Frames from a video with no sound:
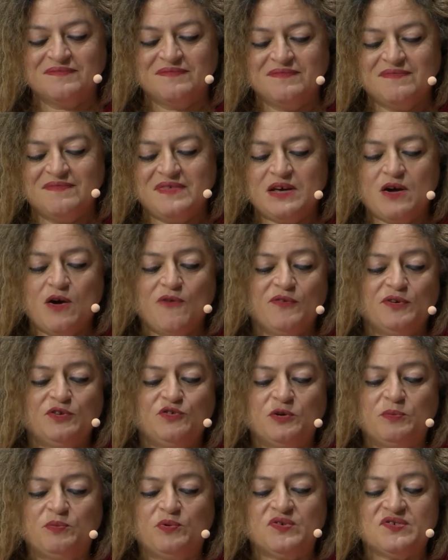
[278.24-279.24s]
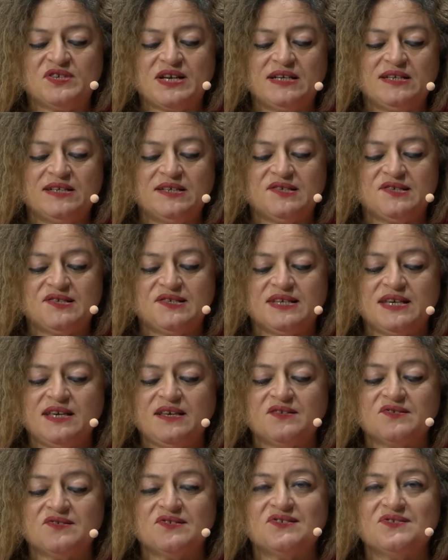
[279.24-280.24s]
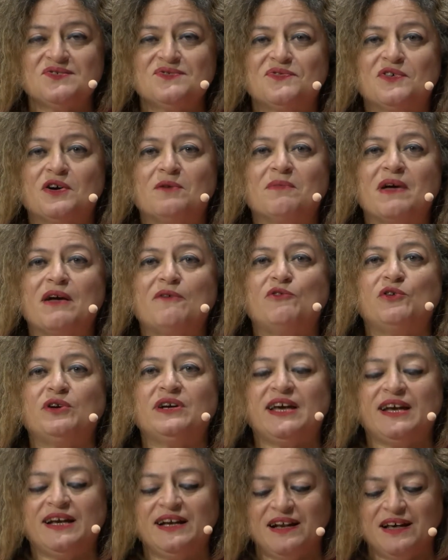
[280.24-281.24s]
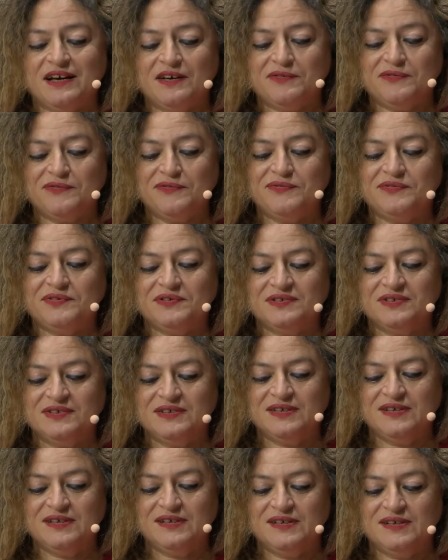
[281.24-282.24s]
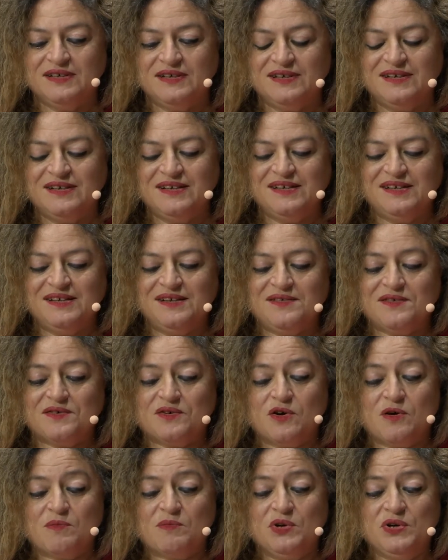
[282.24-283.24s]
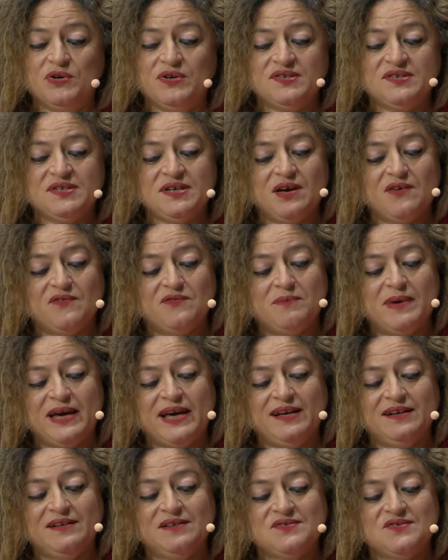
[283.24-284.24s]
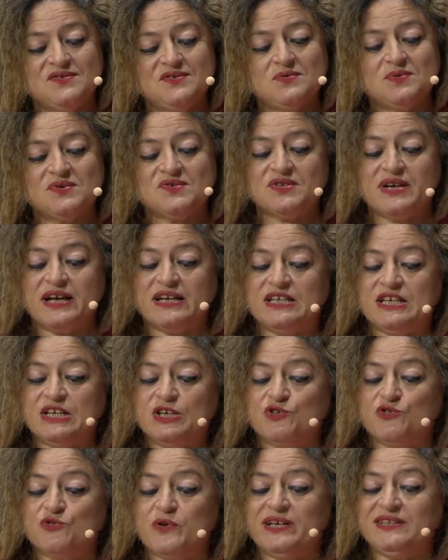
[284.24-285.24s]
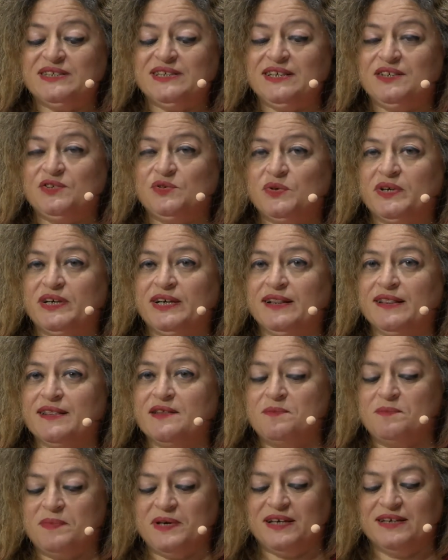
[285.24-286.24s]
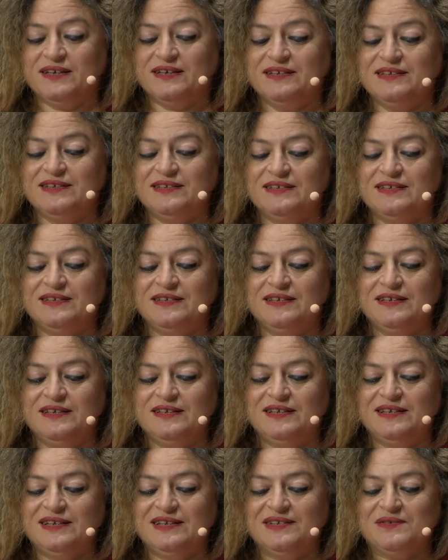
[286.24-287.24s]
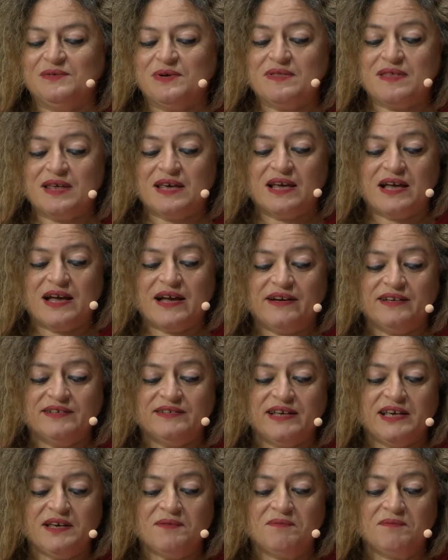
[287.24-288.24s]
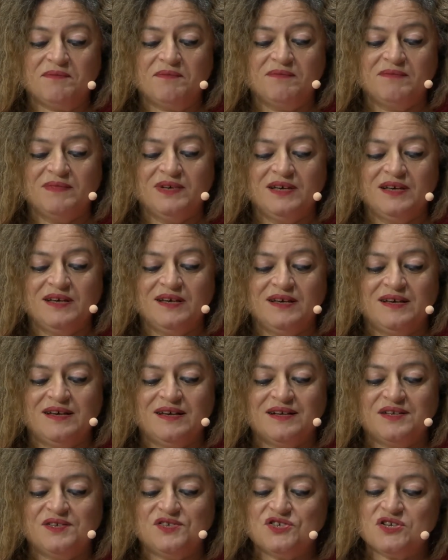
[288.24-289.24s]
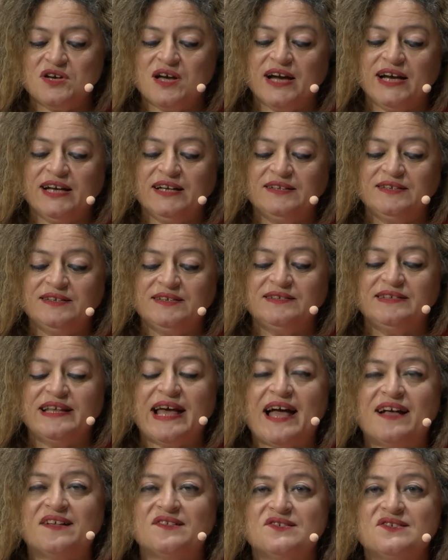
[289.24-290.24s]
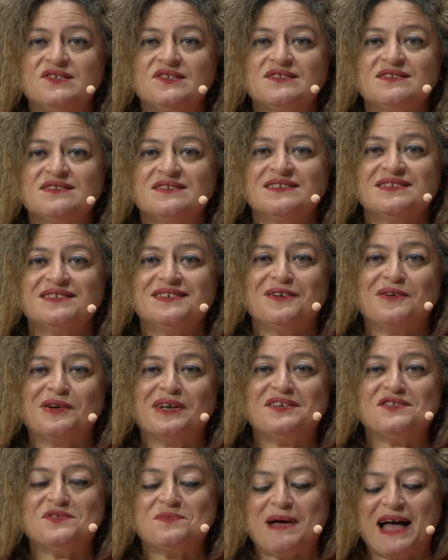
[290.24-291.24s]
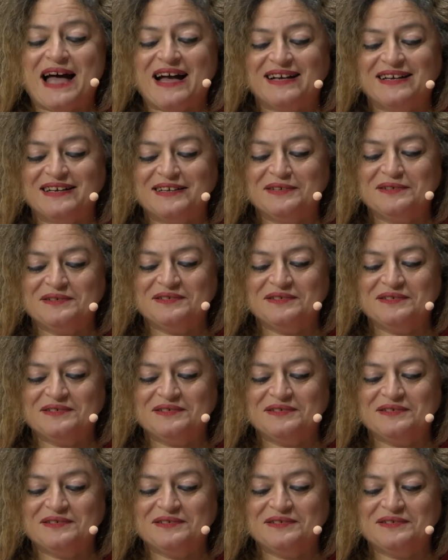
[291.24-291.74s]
They often represented scenes from everyday life. The community of males was getting ready to kill the pig. When they carried him, a child danced on his back.